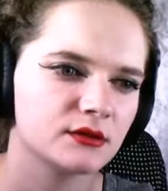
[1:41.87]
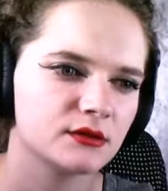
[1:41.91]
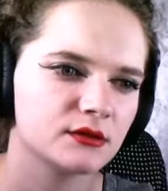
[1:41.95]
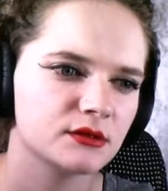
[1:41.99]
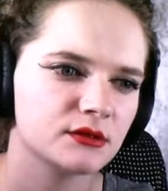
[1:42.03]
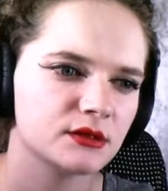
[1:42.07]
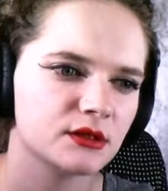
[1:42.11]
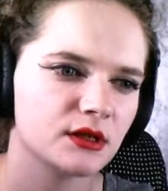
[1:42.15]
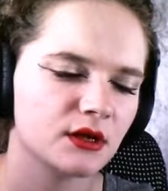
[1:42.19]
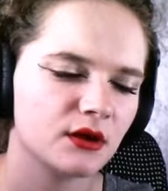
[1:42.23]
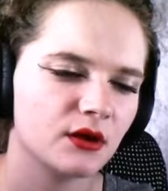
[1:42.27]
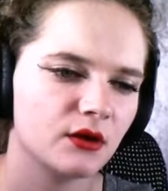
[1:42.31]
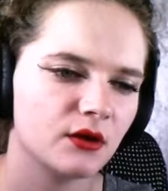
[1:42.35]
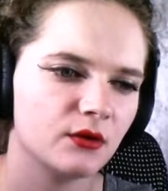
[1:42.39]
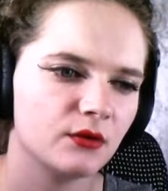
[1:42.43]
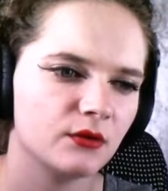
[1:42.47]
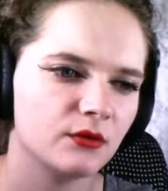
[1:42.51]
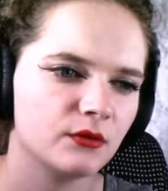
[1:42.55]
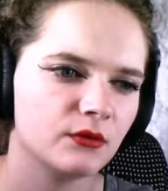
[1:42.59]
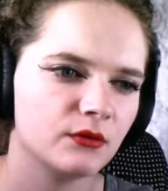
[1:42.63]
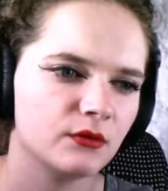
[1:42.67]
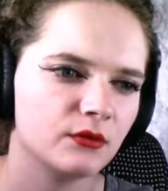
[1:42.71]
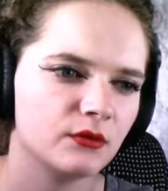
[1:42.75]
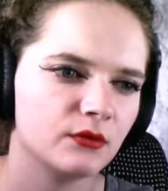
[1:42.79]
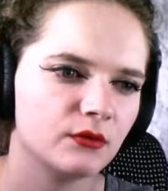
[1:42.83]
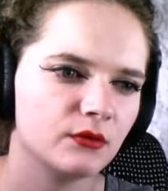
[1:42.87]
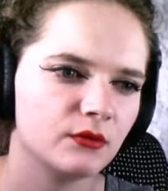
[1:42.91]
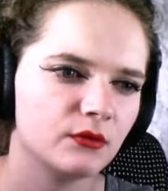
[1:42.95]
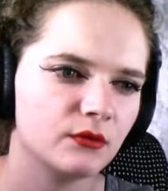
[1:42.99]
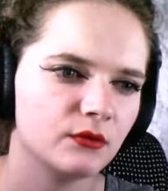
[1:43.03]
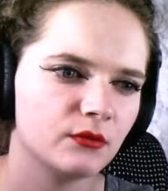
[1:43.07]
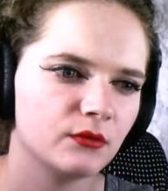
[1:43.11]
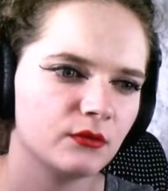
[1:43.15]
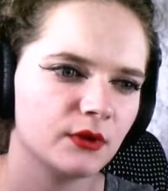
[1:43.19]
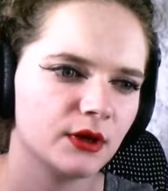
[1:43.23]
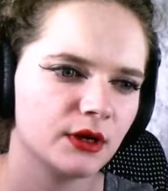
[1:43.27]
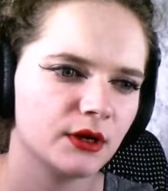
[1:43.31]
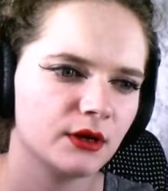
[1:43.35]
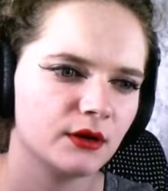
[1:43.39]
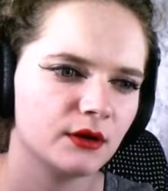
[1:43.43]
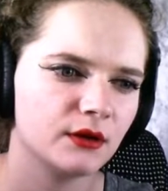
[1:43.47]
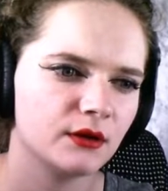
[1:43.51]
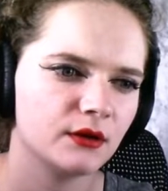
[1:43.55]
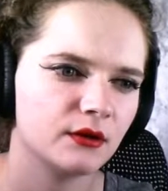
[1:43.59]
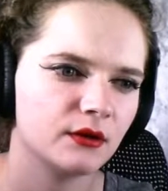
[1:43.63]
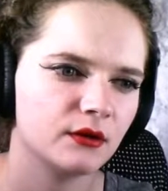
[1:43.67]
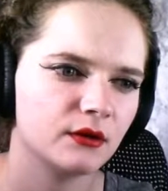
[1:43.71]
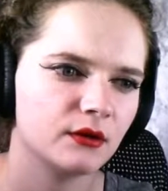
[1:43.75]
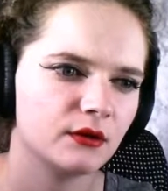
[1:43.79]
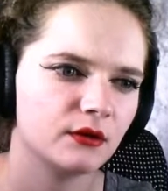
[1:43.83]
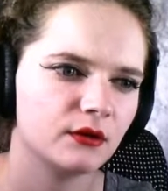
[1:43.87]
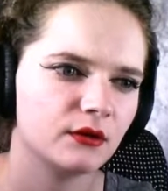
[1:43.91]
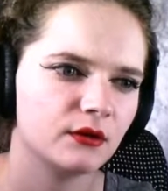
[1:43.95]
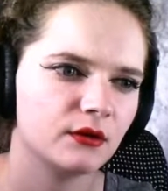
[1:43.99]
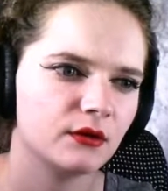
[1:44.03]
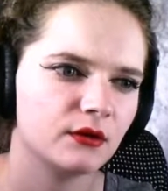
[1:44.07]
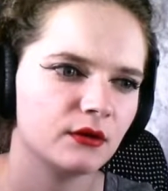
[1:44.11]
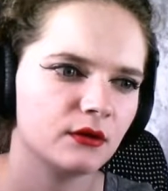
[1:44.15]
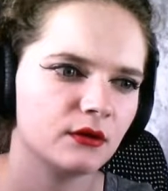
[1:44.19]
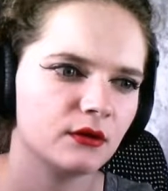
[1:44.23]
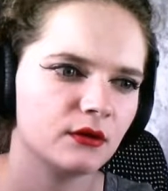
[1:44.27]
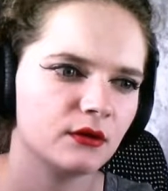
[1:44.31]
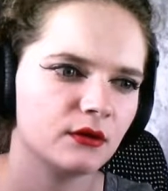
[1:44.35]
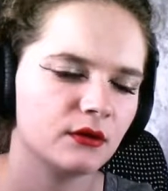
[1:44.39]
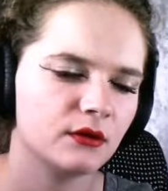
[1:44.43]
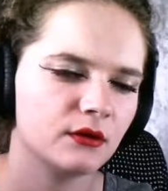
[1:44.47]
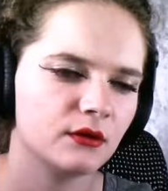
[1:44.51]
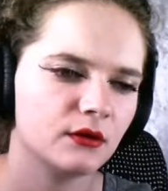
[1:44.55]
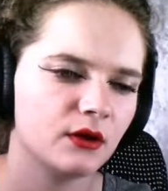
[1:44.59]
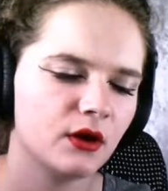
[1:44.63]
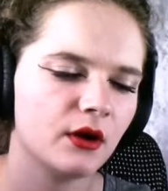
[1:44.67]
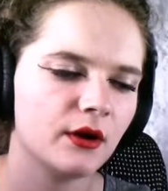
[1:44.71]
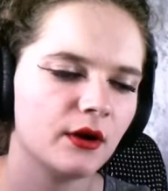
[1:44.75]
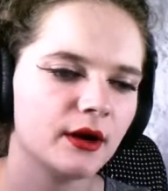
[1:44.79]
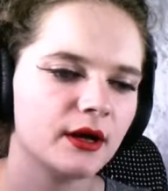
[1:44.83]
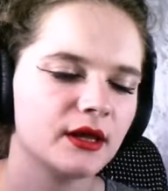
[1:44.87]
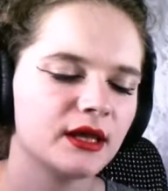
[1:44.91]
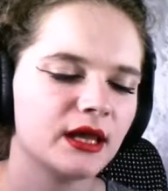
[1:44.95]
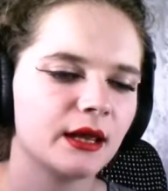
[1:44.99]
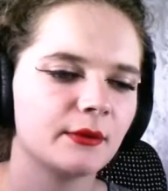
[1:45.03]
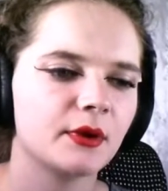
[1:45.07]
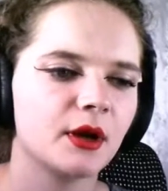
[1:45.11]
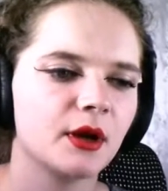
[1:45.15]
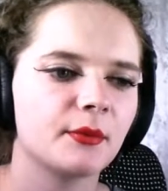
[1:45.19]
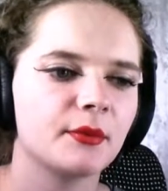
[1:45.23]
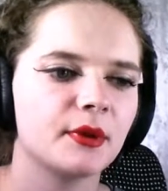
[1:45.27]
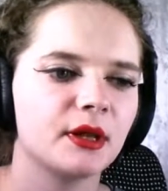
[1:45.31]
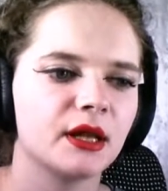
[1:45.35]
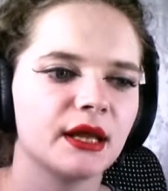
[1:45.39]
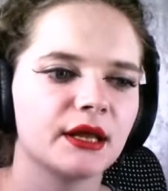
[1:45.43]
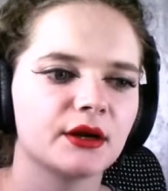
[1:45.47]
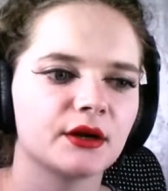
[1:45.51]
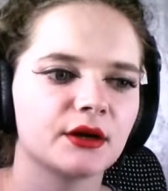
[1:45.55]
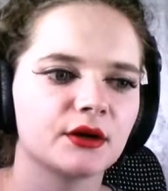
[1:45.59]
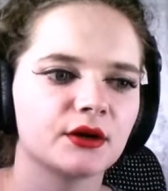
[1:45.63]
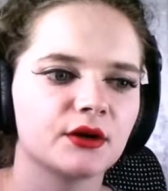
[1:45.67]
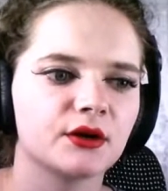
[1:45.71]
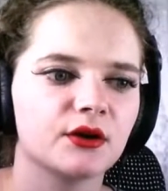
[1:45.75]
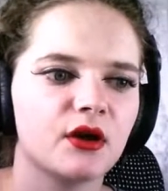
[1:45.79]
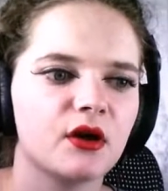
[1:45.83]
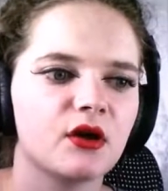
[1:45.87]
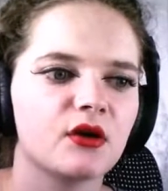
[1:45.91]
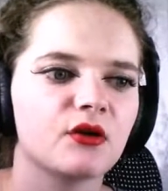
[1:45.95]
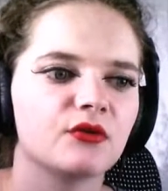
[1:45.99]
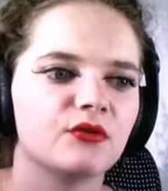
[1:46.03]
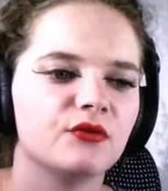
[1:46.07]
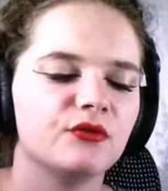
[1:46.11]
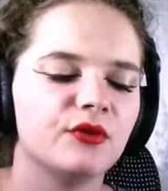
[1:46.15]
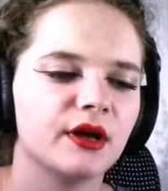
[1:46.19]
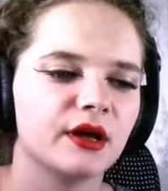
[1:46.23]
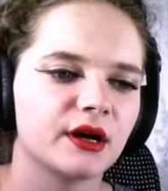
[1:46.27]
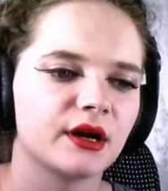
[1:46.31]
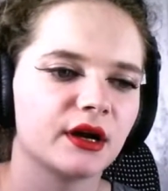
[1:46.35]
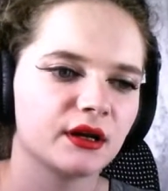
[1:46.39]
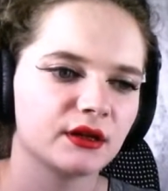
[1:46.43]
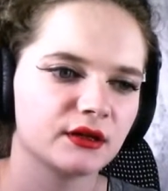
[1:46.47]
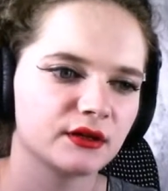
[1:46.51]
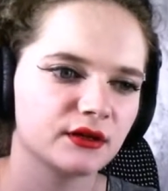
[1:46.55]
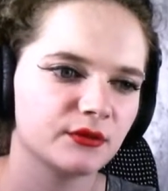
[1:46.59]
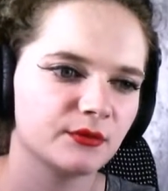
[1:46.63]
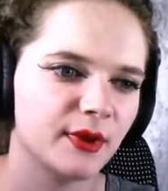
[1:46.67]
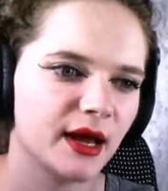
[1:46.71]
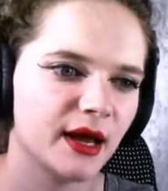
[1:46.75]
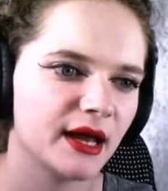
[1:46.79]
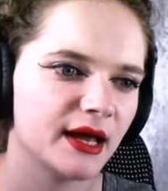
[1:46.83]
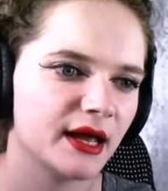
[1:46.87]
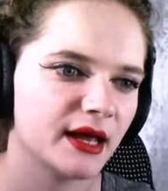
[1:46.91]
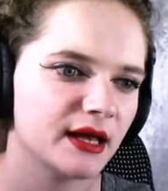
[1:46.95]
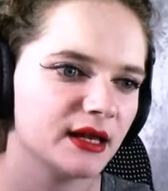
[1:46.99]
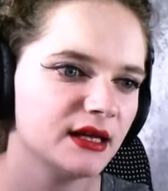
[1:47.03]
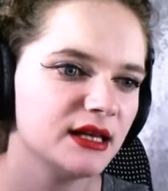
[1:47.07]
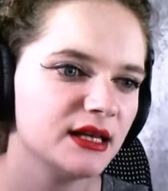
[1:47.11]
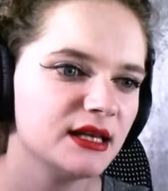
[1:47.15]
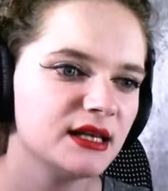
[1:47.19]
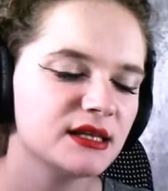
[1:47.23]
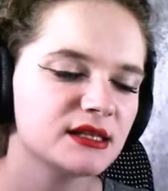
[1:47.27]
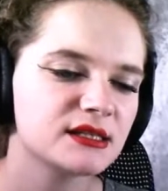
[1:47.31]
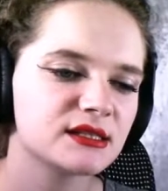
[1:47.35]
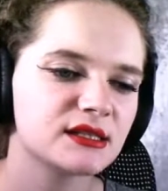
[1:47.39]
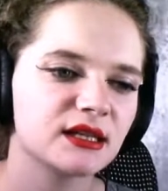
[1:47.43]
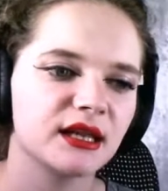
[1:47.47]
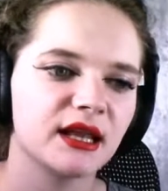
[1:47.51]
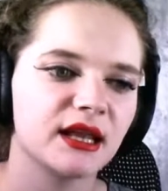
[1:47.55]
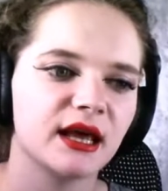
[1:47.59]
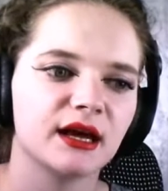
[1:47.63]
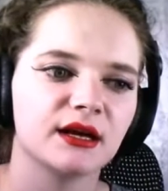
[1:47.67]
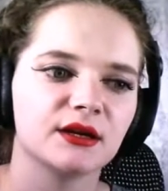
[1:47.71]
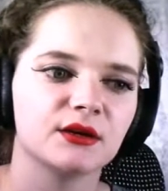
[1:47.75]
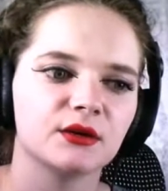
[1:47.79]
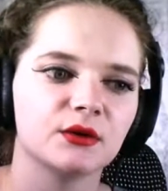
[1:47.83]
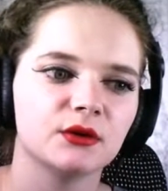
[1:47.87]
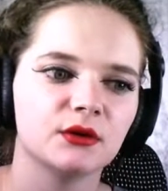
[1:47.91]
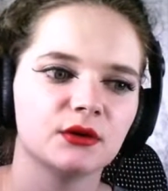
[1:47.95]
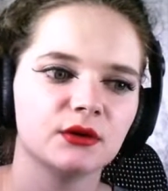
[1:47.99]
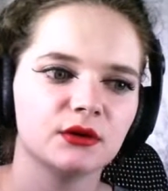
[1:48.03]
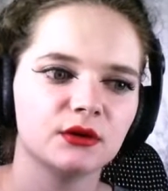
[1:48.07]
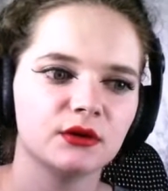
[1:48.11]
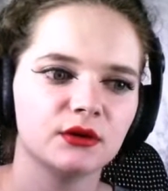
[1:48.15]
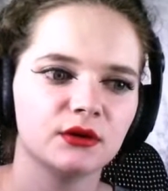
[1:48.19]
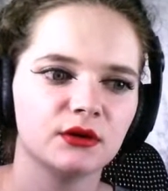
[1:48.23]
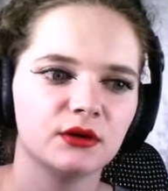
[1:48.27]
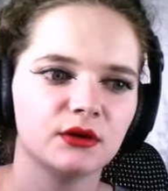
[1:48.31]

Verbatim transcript: Let's see. Oh. What? Oh, I'm climbing up a ladder. Verrat by Elise Leidl.